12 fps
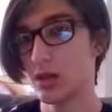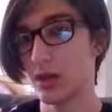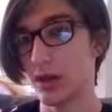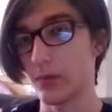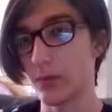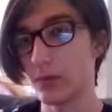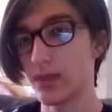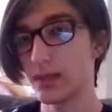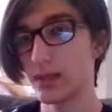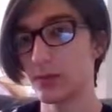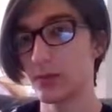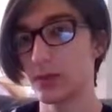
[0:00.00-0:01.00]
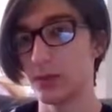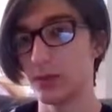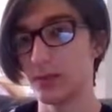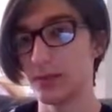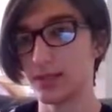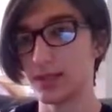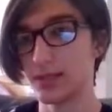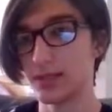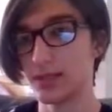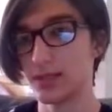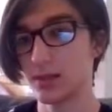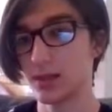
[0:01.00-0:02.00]
I really, really hope it does.
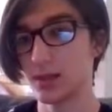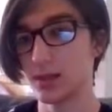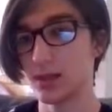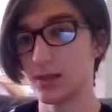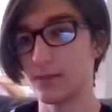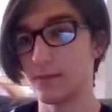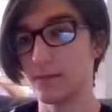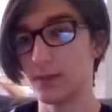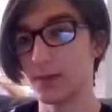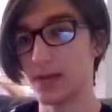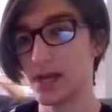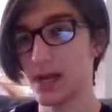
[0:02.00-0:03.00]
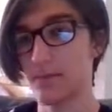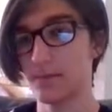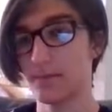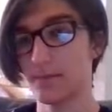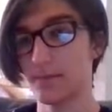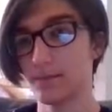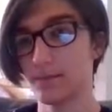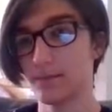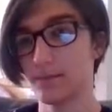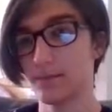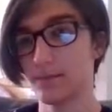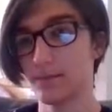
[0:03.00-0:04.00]
But I might not.
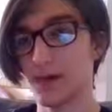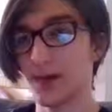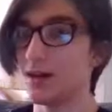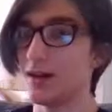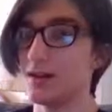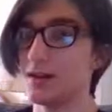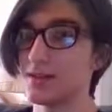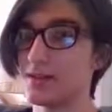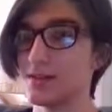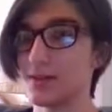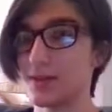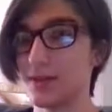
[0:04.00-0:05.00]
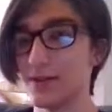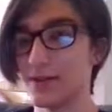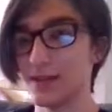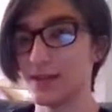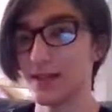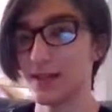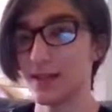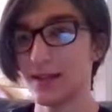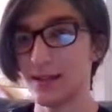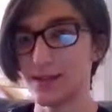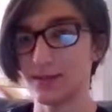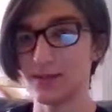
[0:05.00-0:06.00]
Ah, so close.
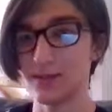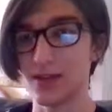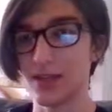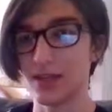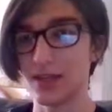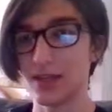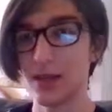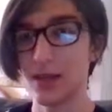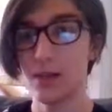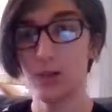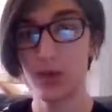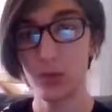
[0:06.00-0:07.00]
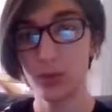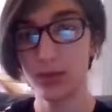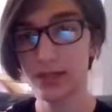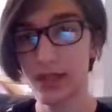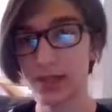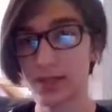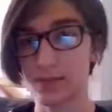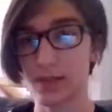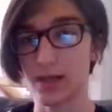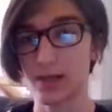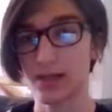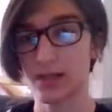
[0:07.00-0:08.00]
That's really tragic. But it will die to
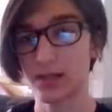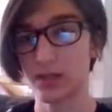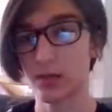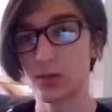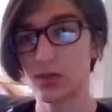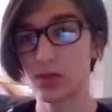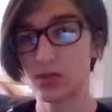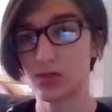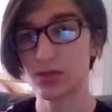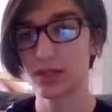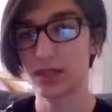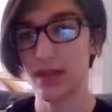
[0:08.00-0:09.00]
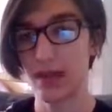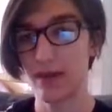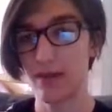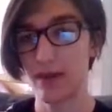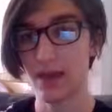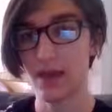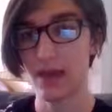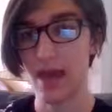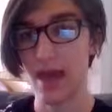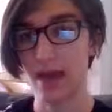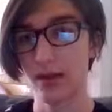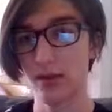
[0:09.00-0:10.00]
Spikes, so we just really have a
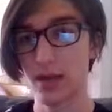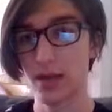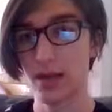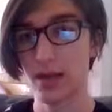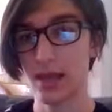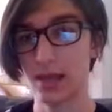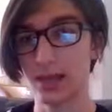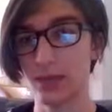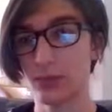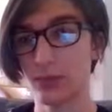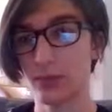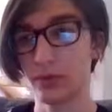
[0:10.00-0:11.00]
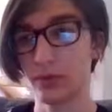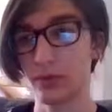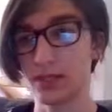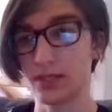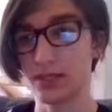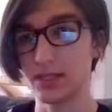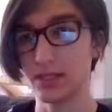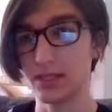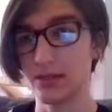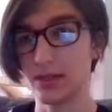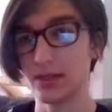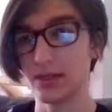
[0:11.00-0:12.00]
Aggron and a Primarina to
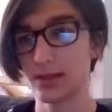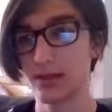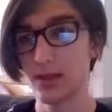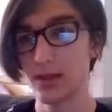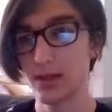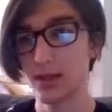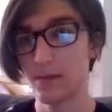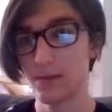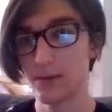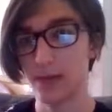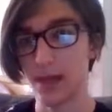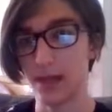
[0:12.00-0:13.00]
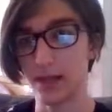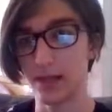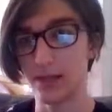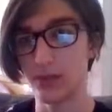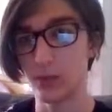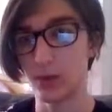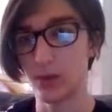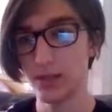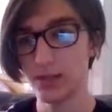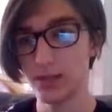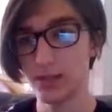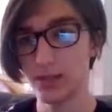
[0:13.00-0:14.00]
deal with. And
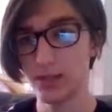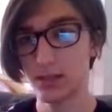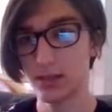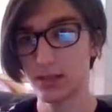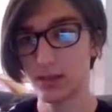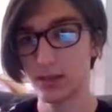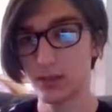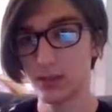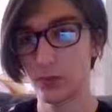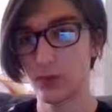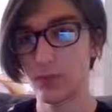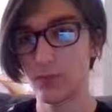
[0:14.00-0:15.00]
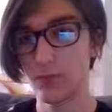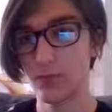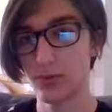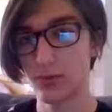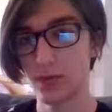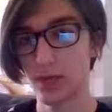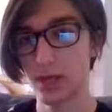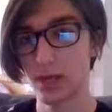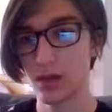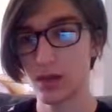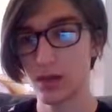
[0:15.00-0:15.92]
once we put...